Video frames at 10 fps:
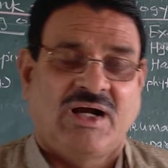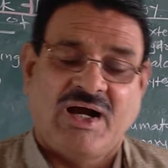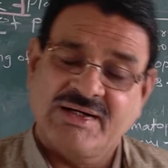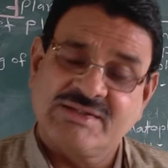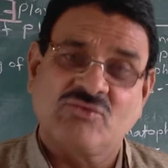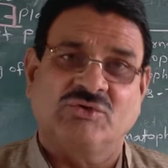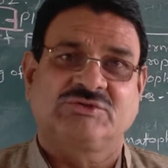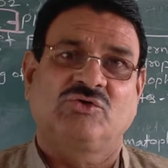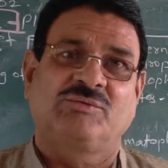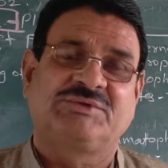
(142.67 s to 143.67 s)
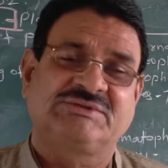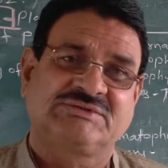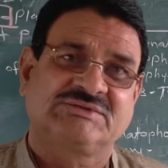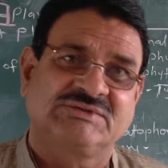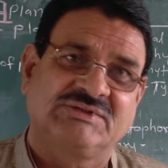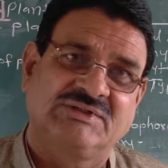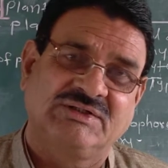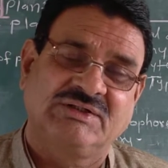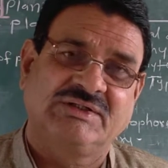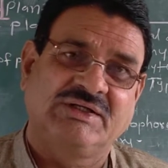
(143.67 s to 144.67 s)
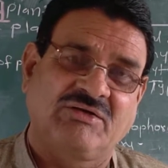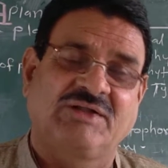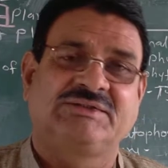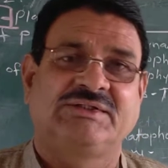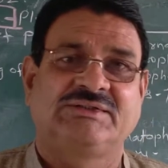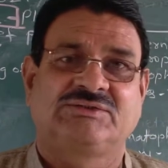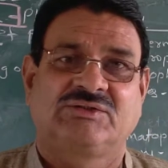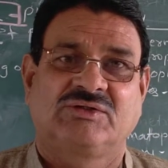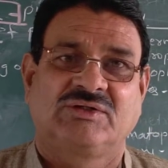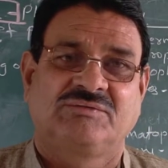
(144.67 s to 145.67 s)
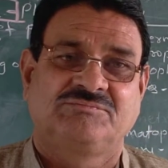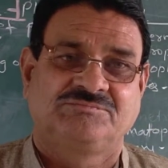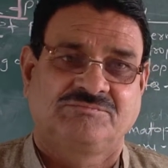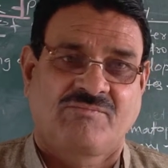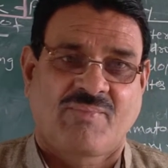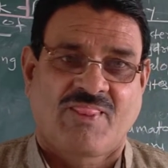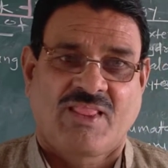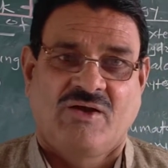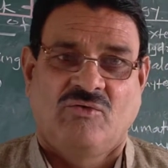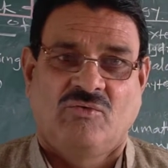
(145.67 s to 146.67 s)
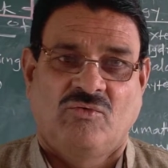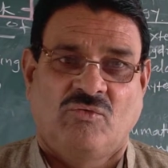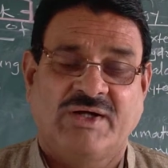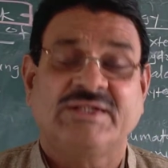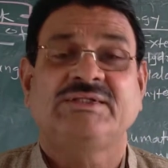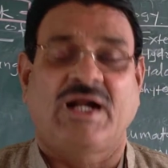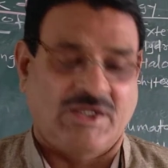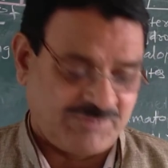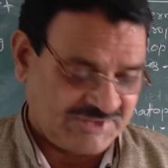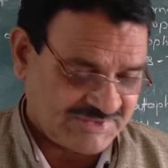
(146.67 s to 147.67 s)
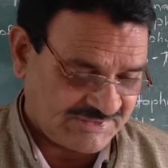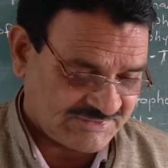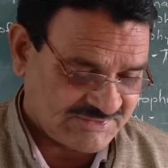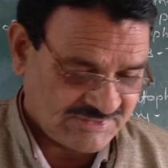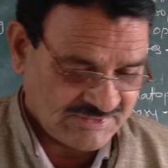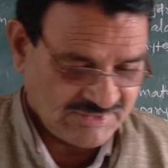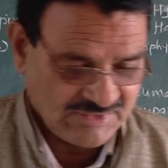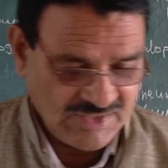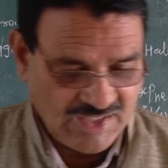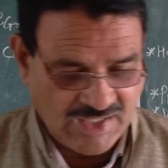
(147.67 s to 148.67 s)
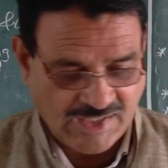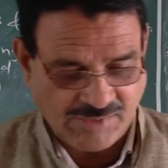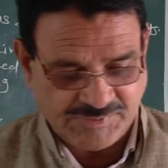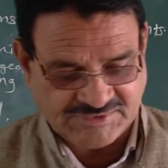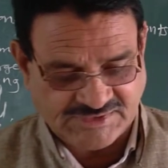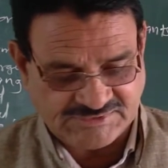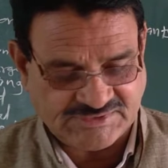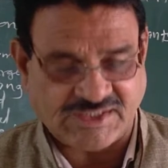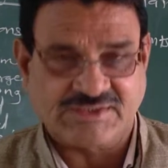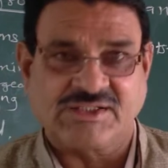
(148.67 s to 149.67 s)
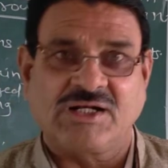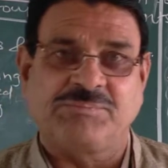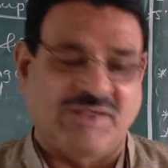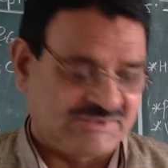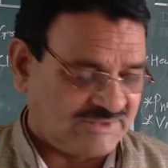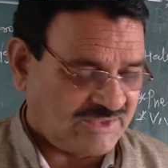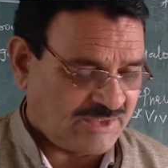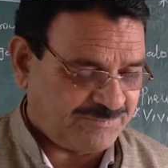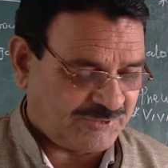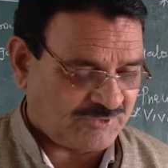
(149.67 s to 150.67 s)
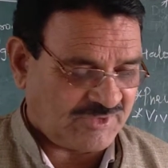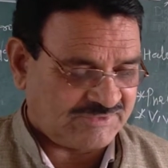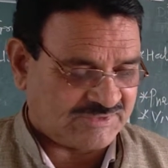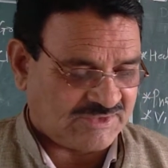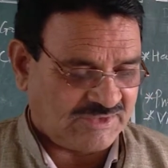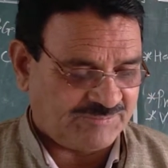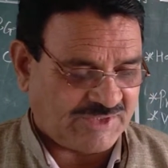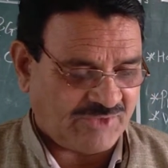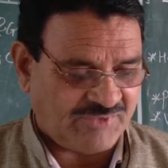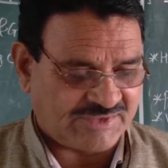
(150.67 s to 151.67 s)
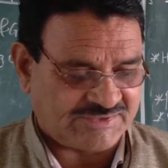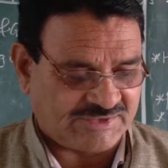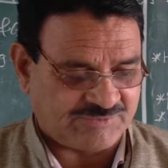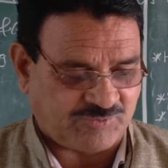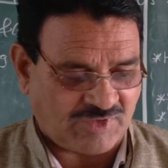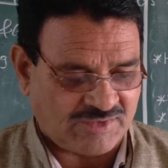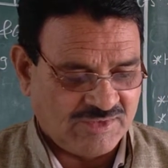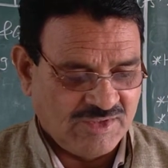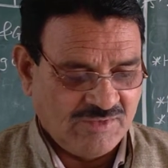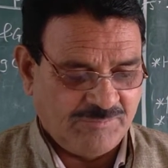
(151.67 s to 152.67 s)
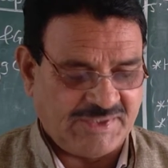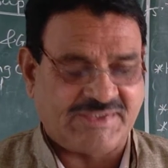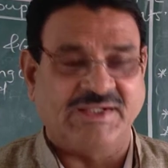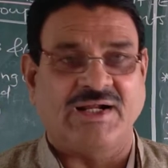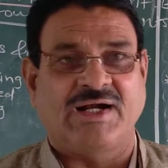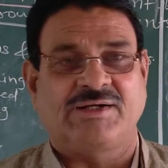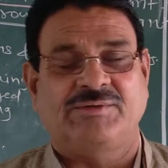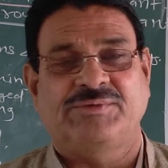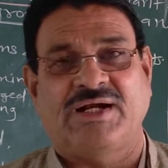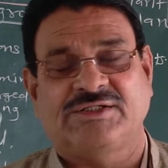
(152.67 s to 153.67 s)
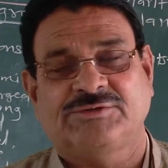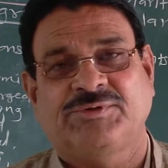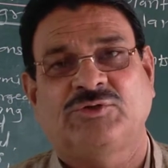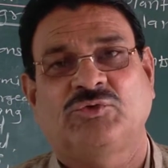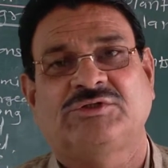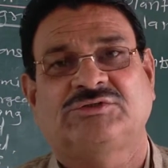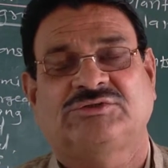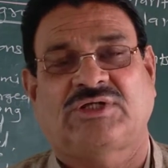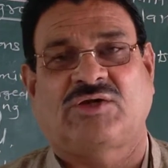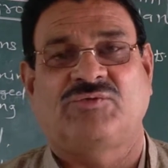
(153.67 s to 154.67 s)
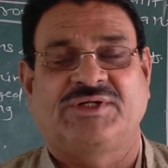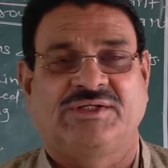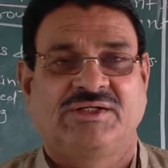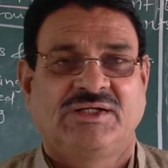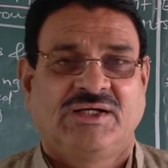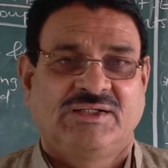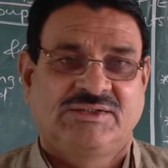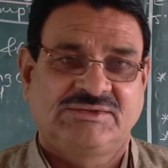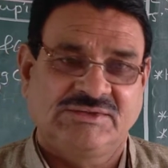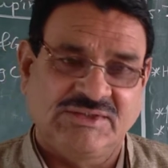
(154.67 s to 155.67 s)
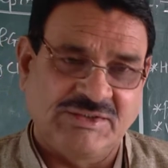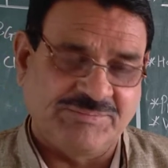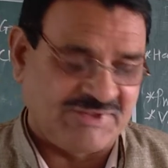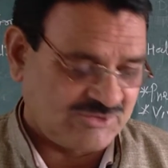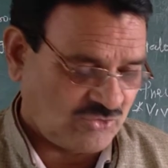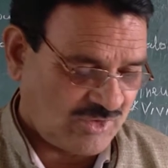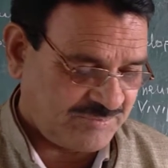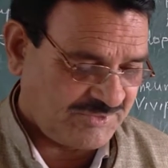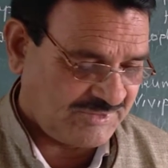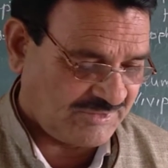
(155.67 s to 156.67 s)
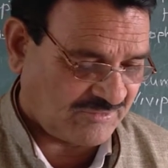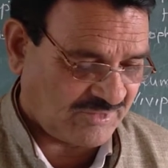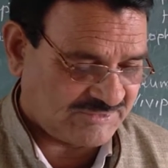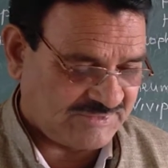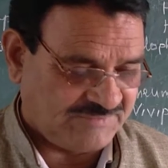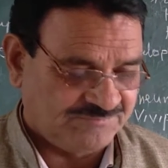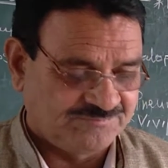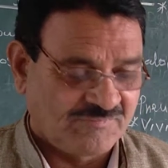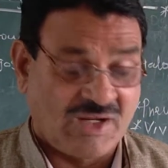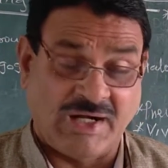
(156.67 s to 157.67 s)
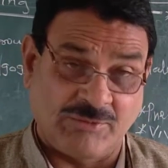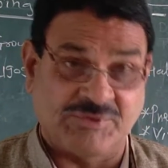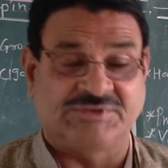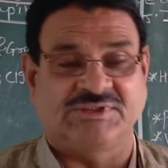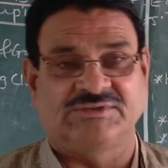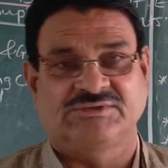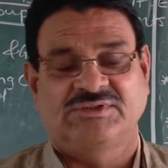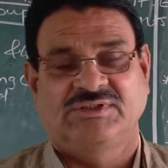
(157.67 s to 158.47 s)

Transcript: Another question of this ecology is, what is the adaptations? Adaptation is structural, functional and physiological behavioral change for better adjustment to its surrounding. This is the definition of ecology, adaptations.